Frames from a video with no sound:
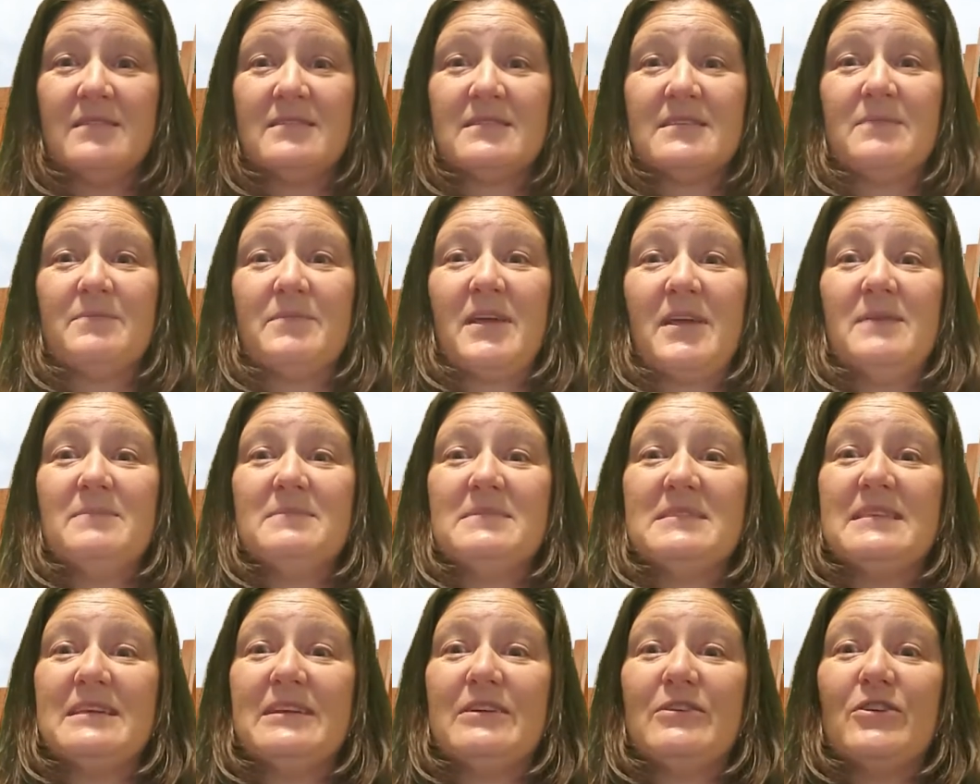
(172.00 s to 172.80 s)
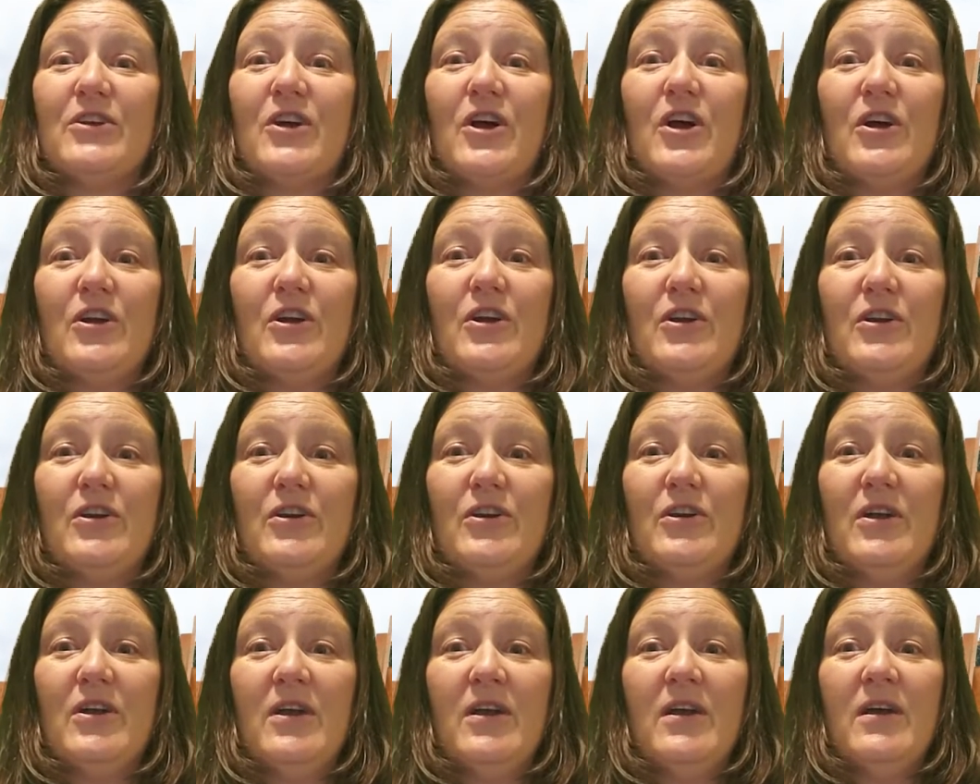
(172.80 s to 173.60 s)
Sometimes there
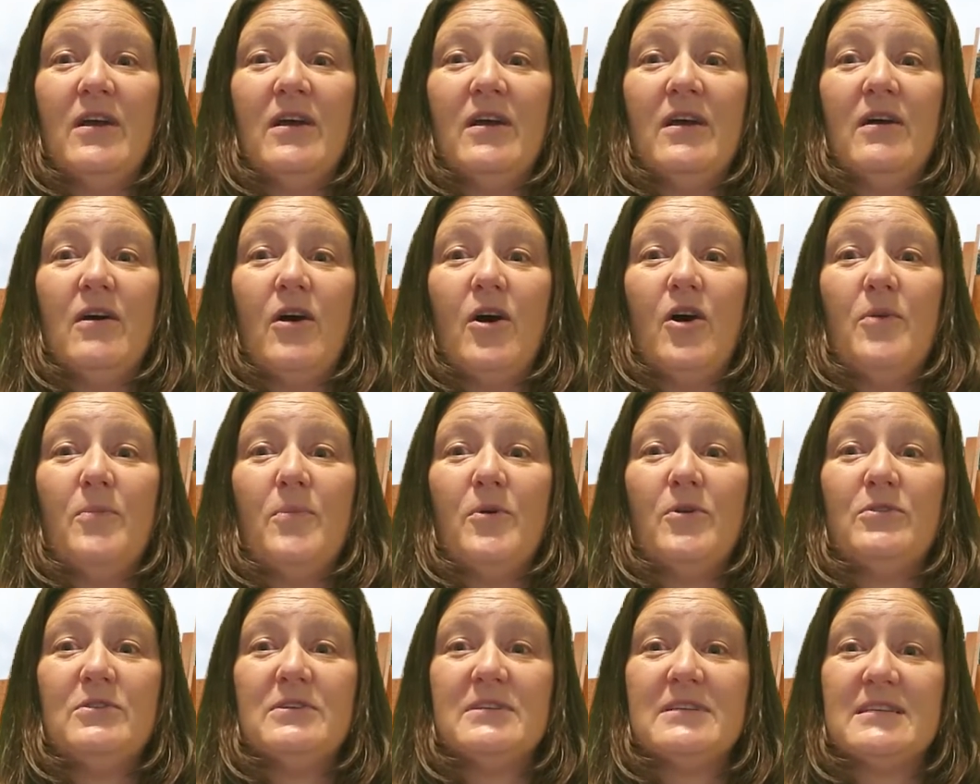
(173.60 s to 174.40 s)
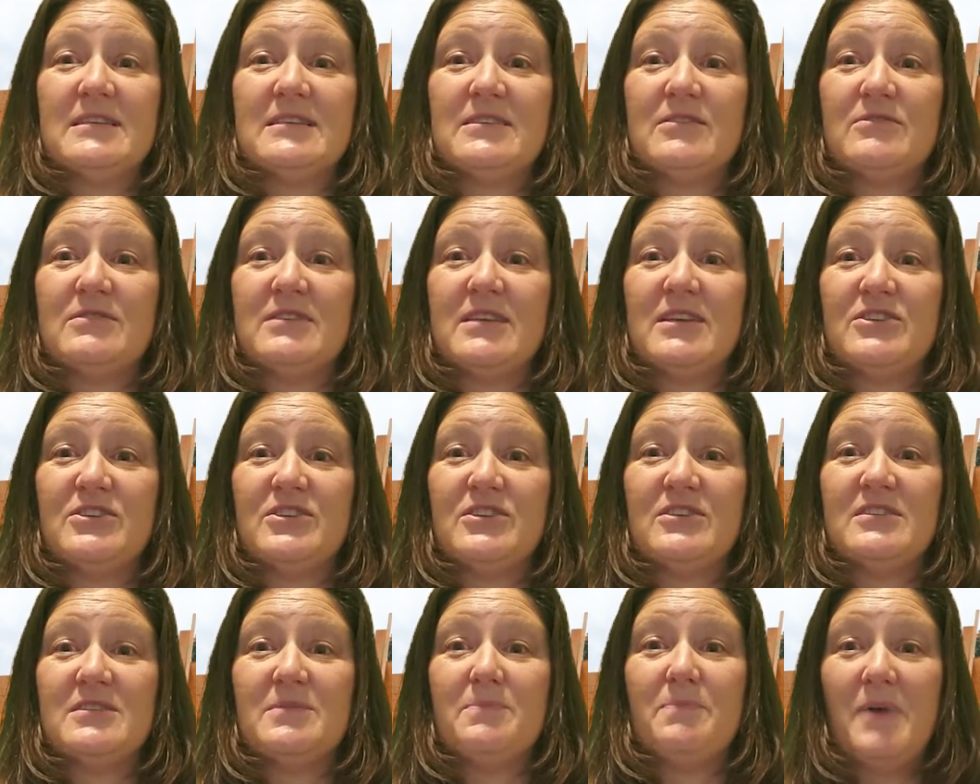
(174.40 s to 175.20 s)
are homeowners
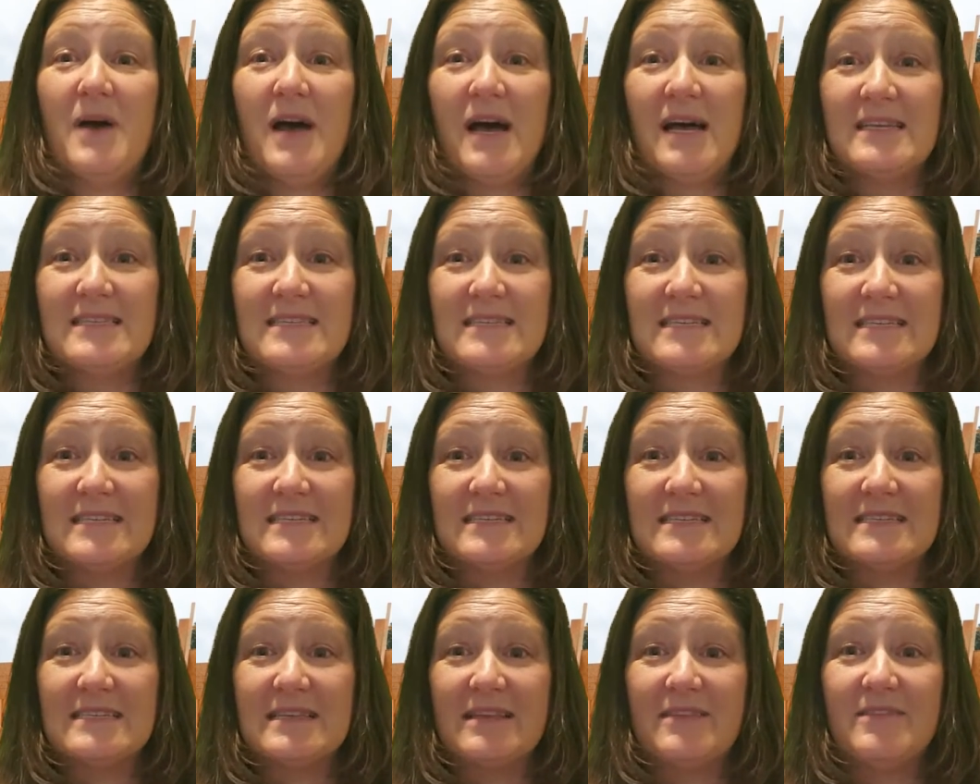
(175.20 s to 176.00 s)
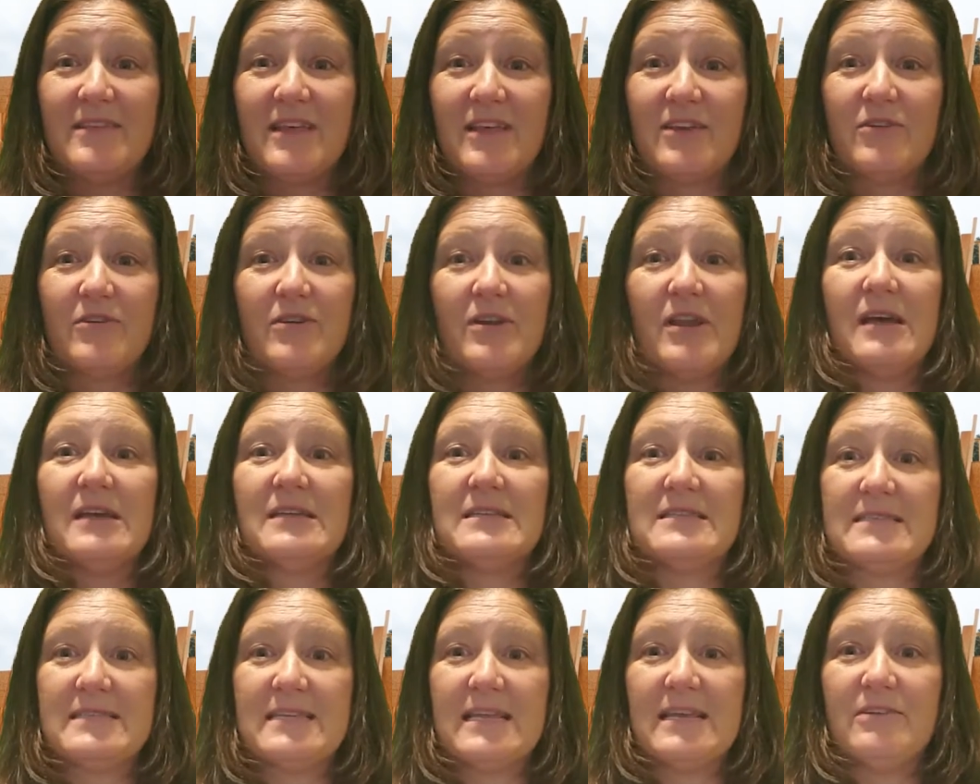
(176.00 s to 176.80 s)
association deposits that are
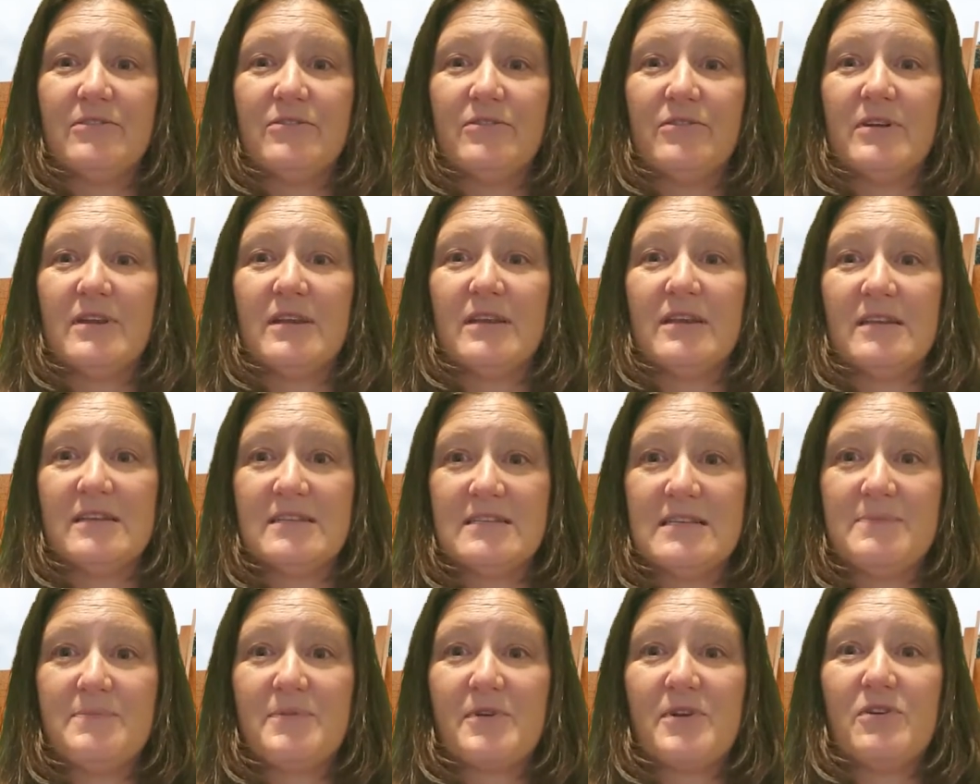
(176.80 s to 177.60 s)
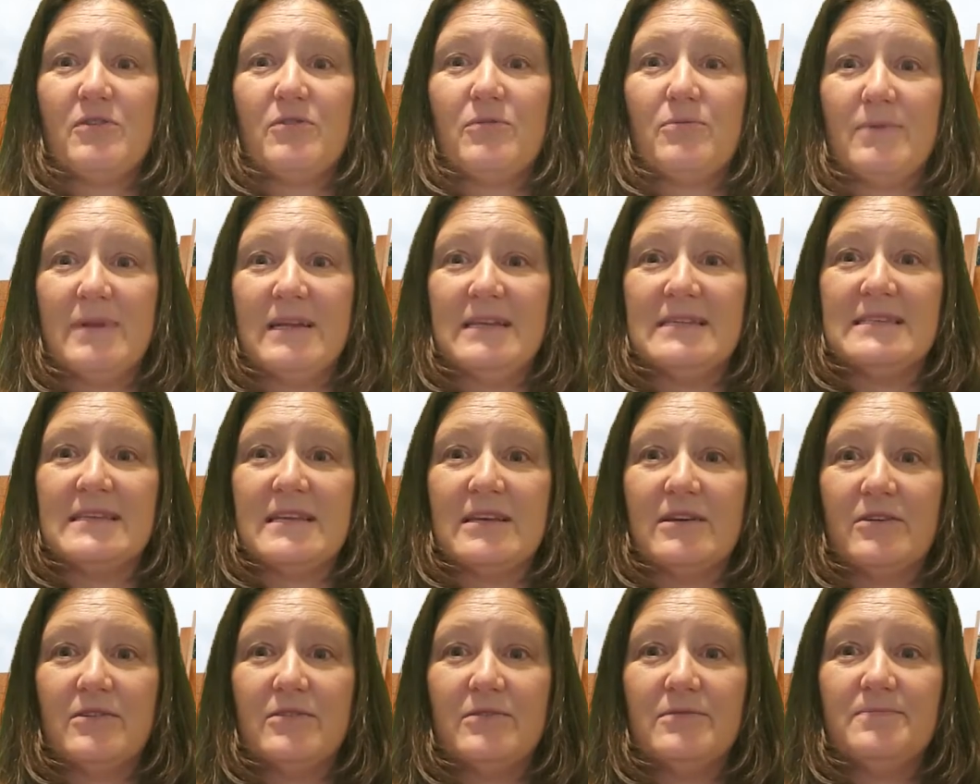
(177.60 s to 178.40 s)
not standard in a typical
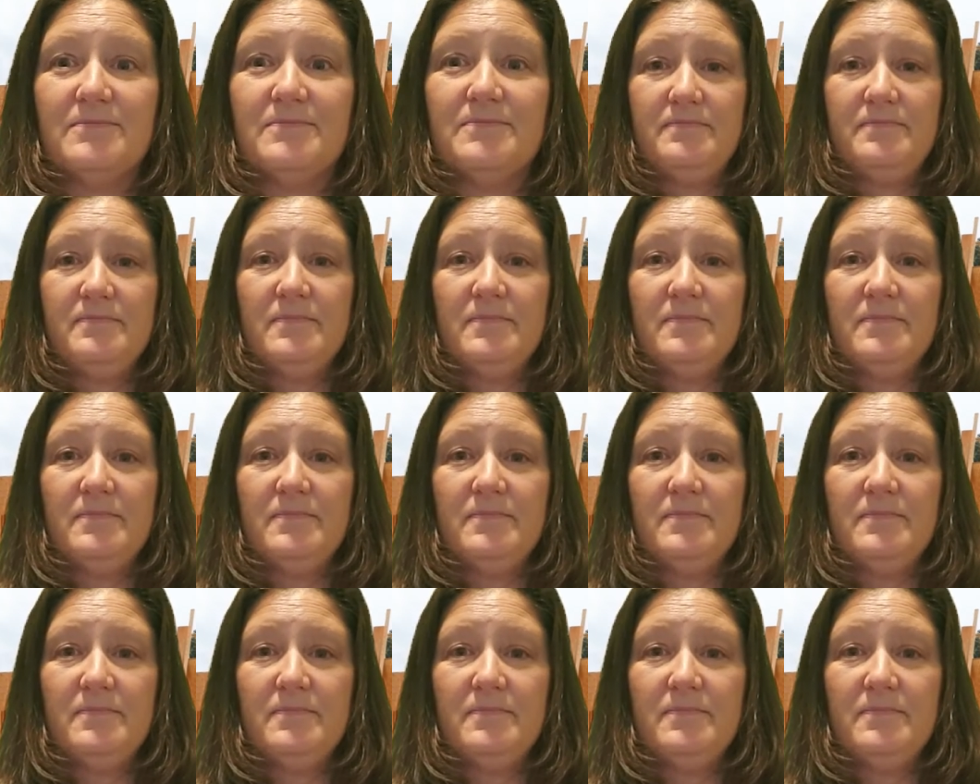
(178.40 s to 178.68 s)
resale.